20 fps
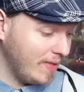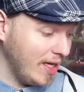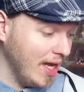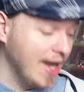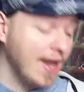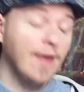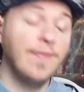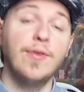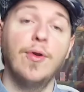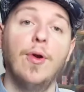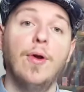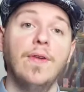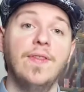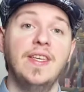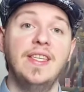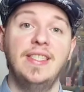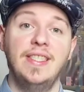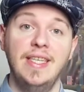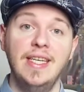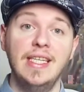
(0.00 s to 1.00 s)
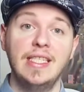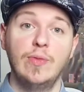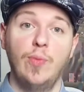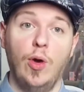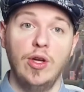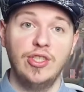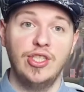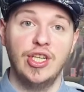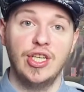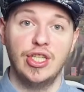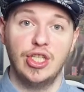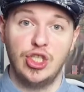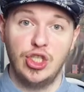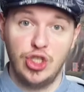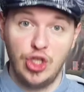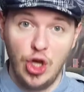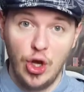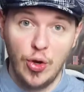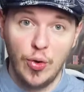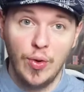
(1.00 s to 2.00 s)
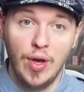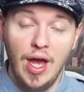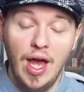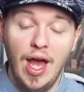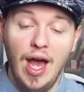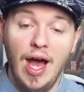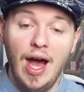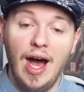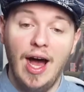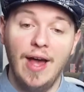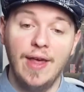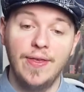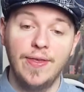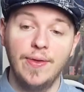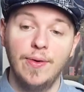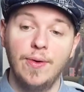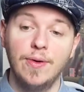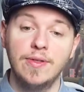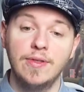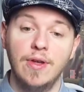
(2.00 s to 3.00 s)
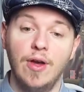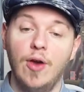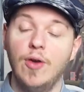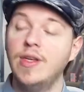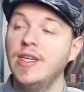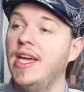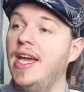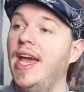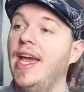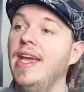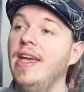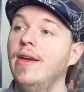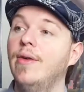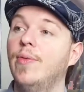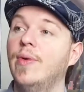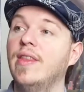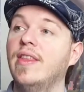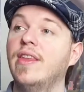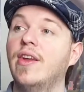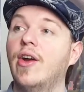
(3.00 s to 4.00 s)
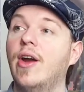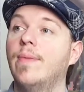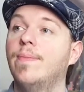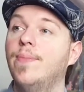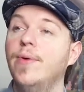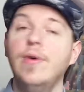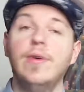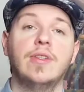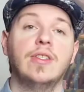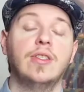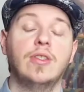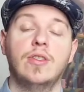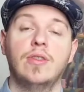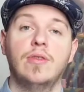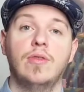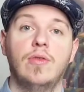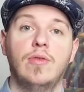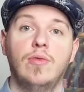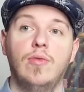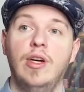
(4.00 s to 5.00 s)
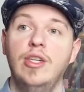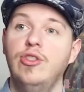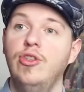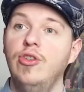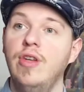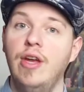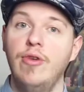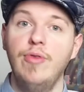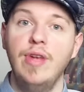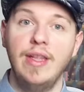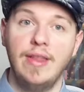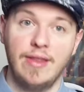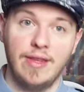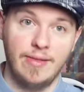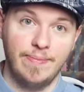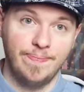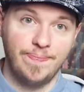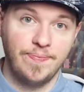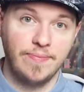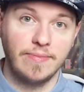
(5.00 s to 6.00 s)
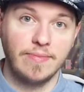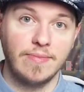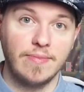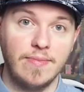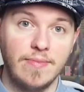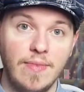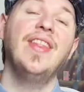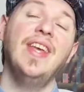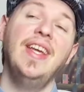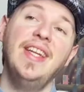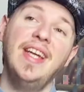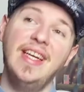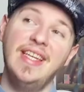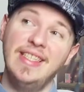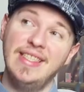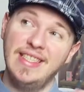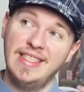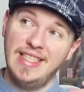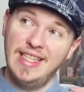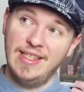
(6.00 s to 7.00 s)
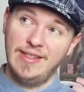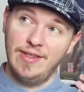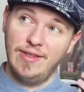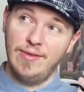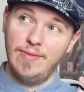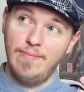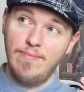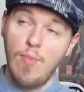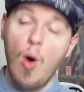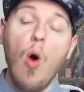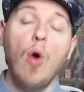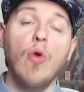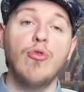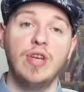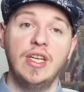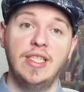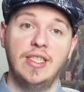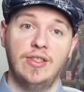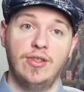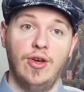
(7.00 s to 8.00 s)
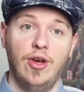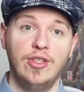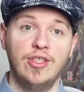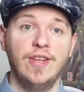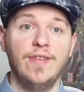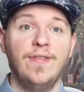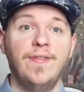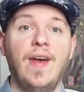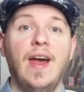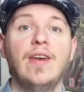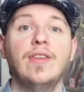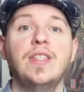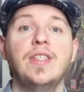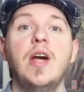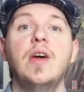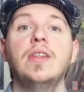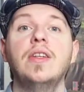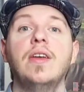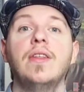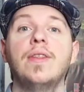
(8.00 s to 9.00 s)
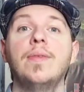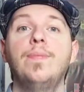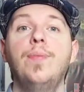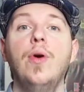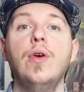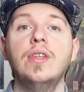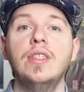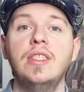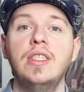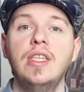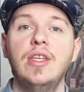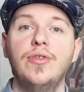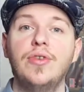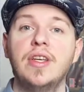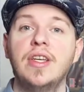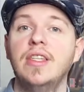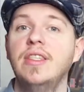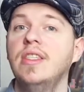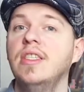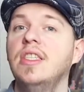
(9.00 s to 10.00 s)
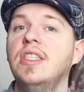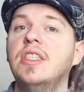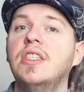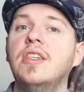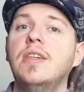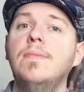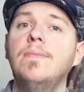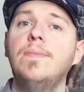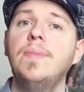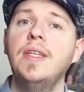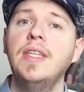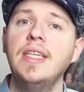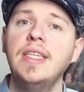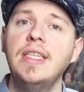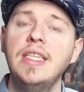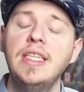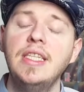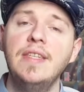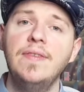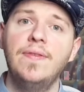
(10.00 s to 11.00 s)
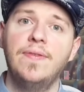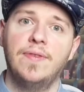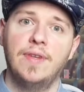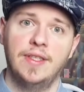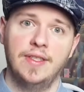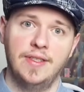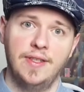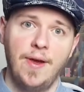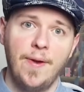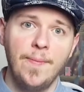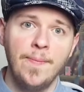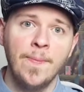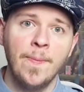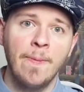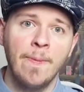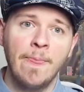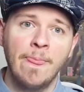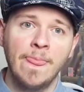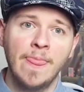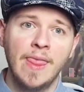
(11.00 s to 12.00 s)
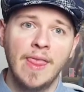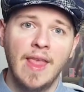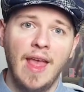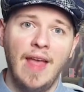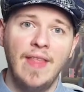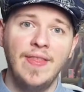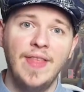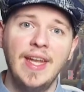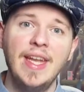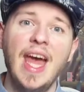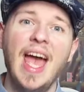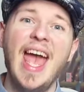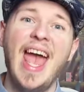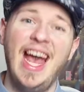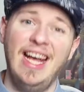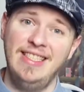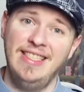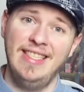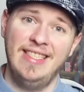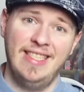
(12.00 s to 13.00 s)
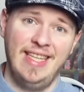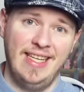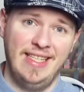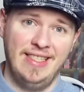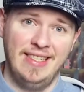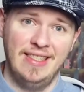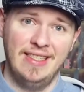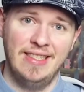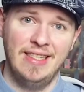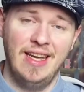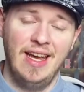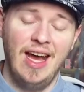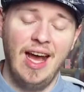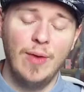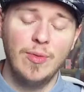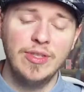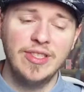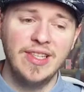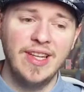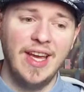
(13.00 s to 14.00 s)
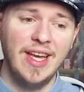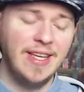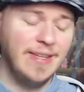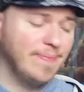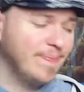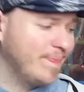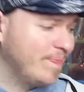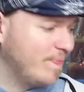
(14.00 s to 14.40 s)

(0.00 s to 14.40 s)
And after all these years watching the show, I thought, okay, when there are books, why shouldn't I read them? Then I did more research and found out the book series is completely different. And then I hesitated. I was like,